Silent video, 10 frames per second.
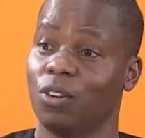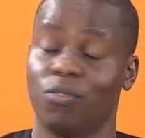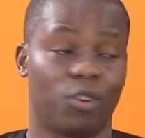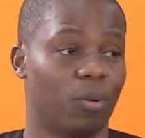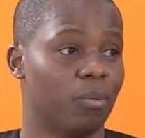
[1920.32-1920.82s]

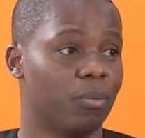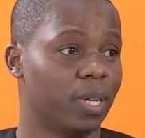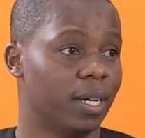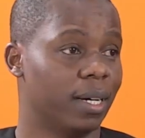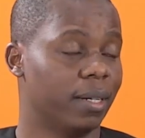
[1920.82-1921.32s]
from
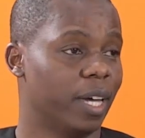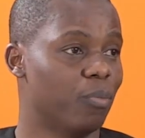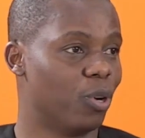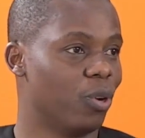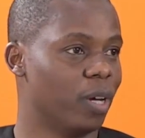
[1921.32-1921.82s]

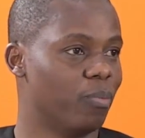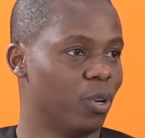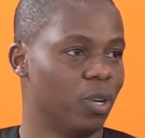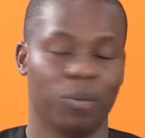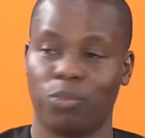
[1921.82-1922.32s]

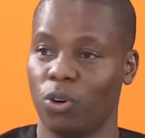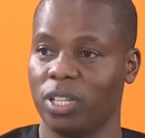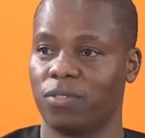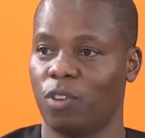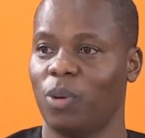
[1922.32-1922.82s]

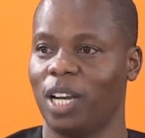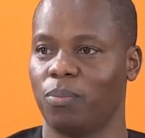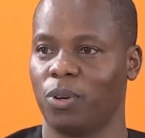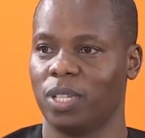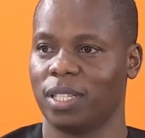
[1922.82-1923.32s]
employees, formal
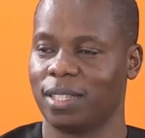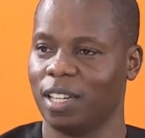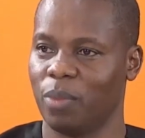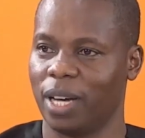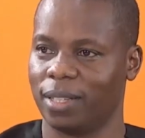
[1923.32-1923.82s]
employees. They
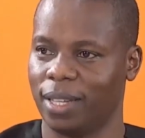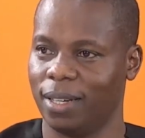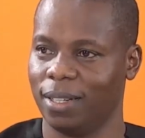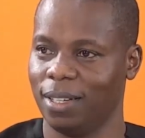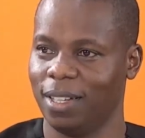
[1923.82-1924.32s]
still make
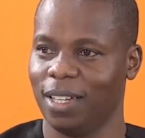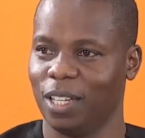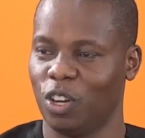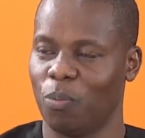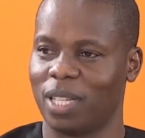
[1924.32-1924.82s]
their,
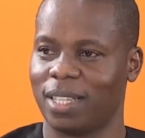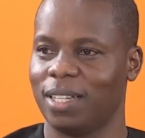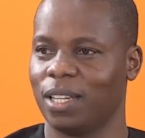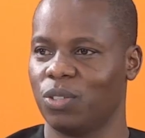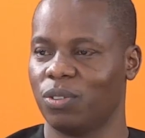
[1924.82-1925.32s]

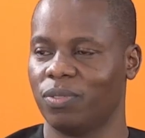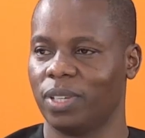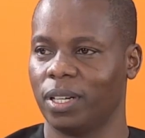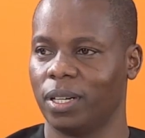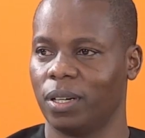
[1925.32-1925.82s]
percentage of
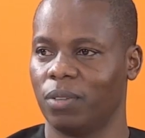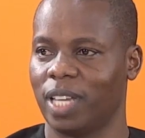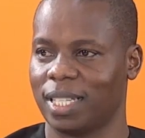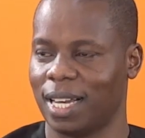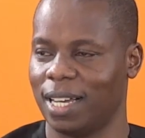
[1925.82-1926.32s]

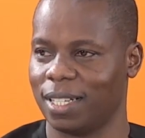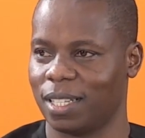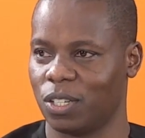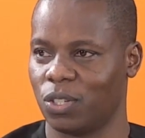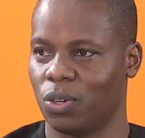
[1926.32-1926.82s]
their salaries
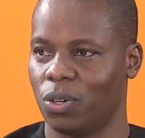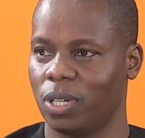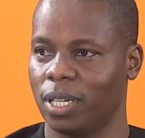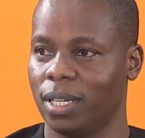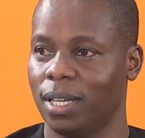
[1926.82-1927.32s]
and so
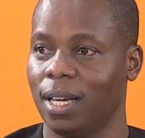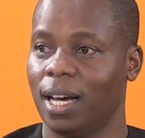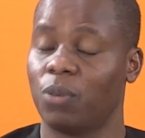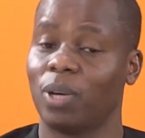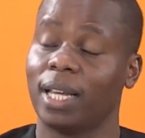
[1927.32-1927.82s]
on.
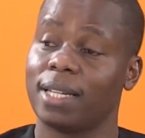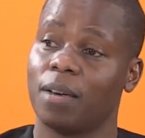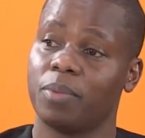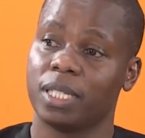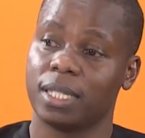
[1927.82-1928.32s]
And what that
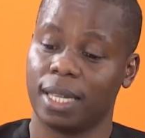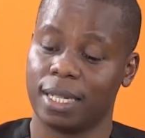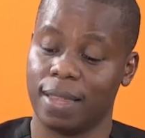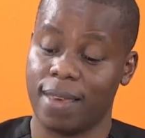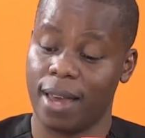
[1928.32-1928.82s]
happens is that
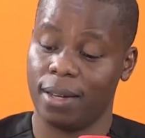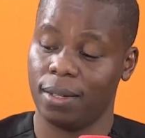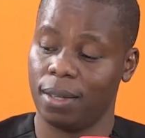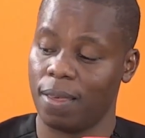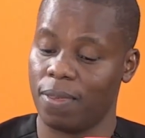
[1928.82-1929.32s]

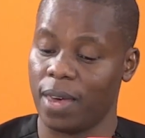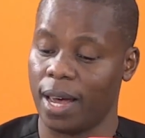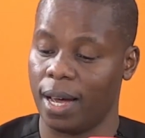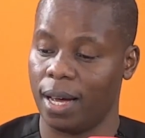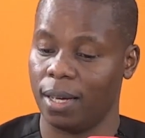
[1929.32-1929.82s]
then
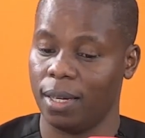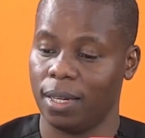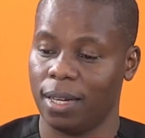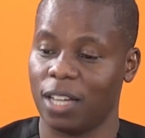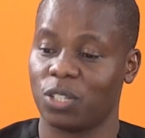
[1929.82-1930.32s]
their
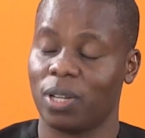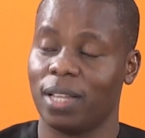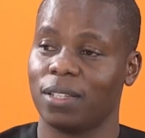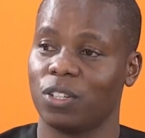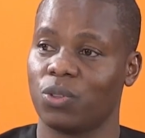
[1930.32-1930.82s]
national
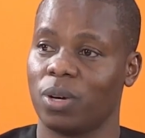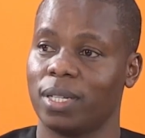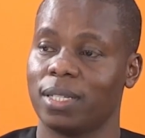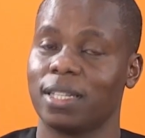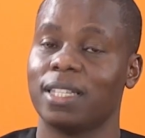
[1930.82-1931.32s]
health
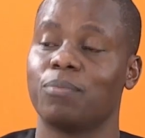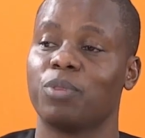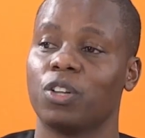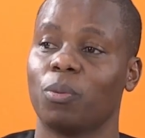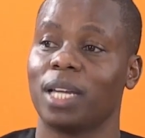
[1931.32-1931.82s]
insurance is
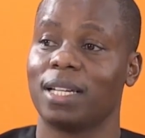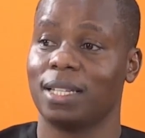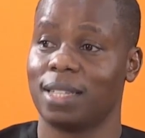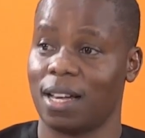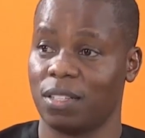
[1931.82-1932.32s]
predominantly
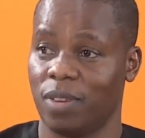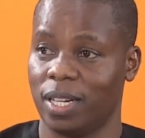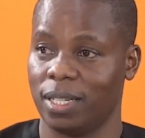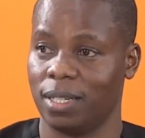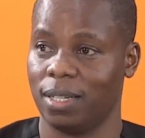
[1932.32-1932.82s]
tax
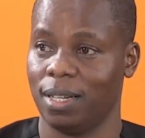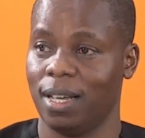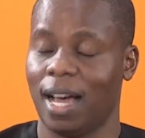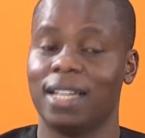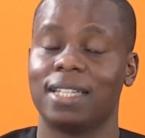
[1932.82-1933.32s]
funded,
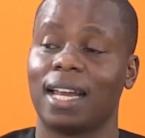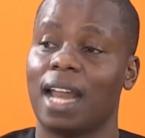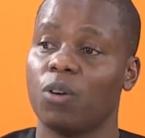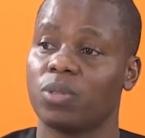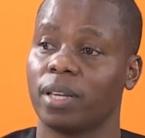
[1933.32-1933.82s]
and it
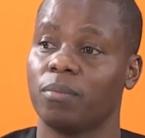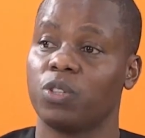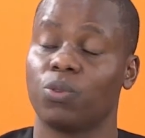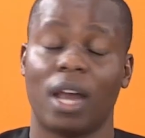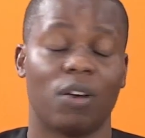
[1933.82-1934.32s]
allows them
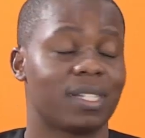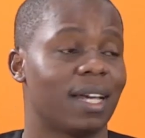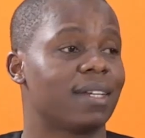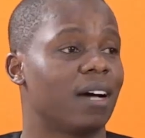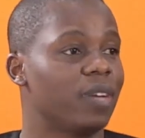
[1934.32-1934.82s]
to now
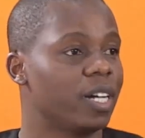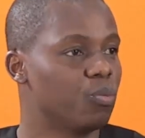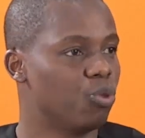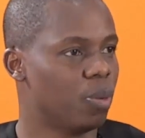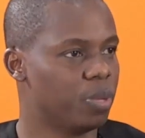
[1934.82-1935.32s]
start covering
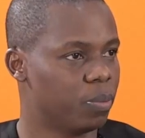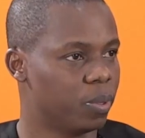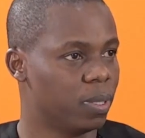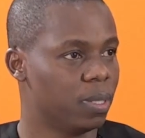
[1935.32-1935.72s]
poor people.